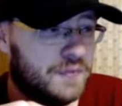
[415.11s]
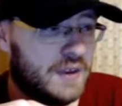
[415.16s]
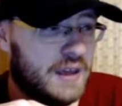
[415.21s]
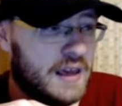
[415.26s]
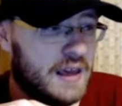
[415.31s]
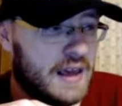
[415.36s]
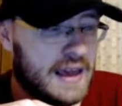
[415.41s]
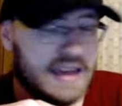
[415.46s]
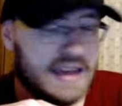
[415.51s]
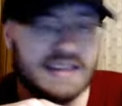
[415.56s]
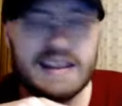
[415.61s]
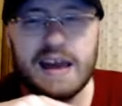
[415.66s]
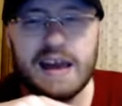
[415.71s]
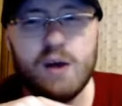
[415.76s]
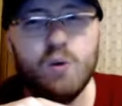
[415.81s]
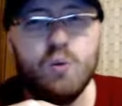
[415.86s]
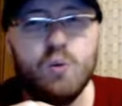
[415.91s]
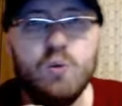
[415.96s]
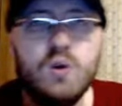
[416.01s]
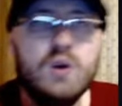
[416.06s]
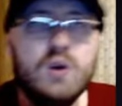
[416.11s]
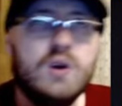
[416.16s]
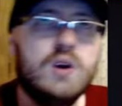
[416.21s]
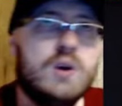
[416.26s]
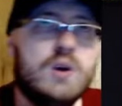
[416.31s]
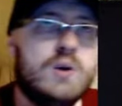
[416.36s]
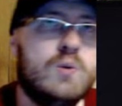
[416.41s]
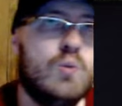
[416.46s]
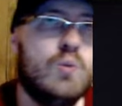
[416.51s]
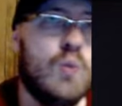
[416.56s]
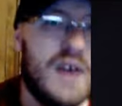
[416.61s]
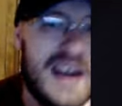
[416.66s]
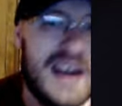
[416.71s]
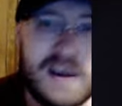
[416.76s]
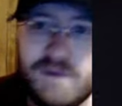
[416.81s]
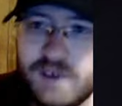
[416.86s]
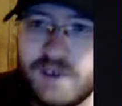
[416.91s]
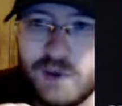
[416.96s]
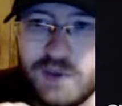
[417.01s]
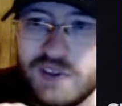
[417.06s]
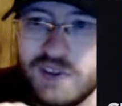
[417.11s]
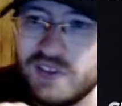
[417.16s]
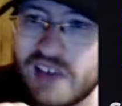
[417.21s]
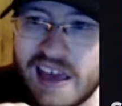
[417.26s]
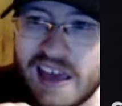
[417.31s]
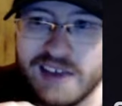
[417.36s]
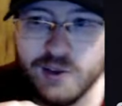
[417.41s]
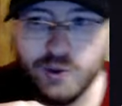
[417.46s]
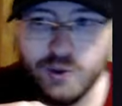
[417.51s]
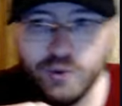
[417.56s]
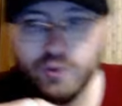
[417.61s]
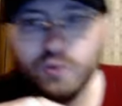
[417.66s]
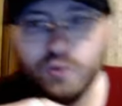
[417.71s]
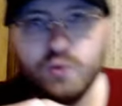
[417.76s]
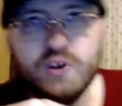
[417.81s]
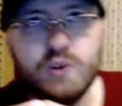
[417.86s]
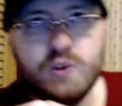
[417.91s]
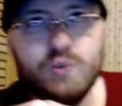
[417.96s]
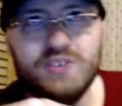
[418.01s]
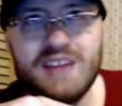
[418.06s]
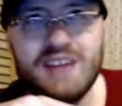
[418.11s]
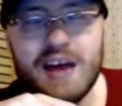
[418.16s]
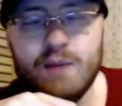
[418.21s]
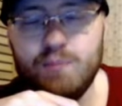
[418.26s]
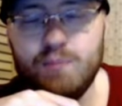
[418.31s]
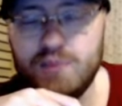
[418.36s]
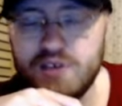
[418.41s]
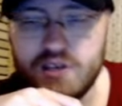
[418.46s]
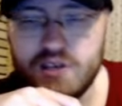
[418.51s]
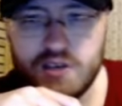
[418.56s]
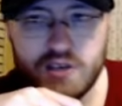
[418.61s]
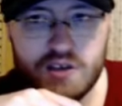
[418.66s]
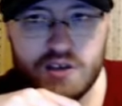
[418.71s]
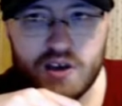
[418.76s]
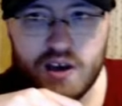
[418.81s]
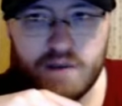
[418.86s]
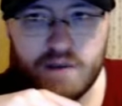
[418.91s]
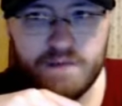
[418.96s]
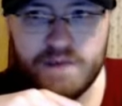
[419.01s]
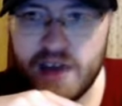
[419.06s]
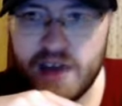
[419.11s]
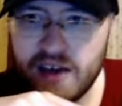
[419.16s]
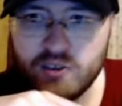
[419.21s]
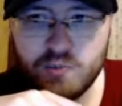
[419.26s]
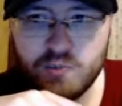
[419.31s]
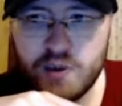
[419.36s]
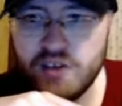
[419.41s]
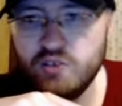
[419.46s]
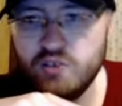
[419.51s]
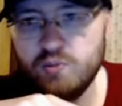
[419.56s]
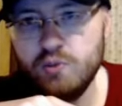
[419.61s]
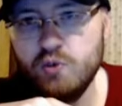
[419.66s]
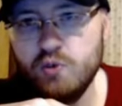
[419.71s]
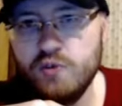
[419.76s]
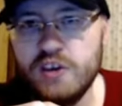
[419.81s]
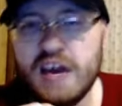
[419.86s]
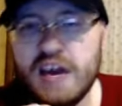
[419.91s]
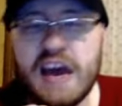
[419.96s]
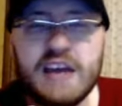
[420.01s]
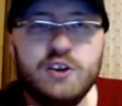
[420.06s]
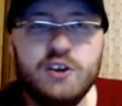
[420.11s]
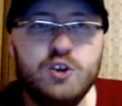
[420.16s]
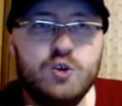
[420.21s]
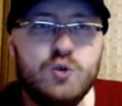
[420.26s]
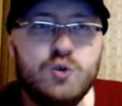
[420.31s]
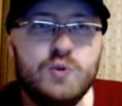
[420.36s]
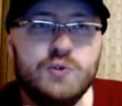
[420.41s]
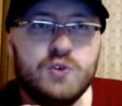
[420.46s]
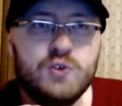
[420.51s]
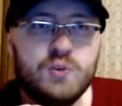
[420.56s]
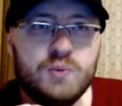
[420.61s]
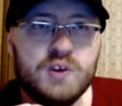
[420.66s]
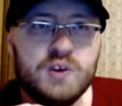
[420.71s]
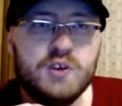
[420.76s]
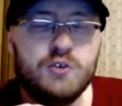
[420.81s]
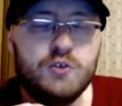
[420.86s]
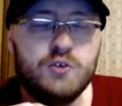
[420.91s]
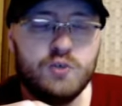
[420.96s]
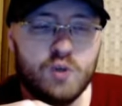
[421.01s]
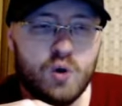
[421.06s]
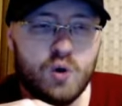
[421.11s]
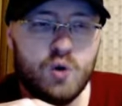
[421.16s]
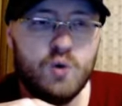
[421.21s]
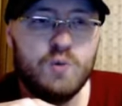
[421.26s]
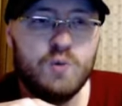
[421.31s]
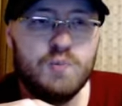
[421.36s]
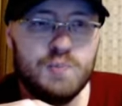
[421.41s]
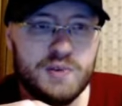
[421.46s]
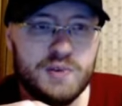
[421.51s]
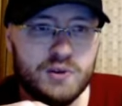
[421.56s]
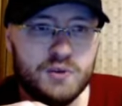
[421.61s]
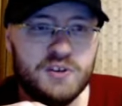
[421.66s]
Now, when I viewed this, I knew it was not be a fast-paced movie. I knew it was going to be a slow build of a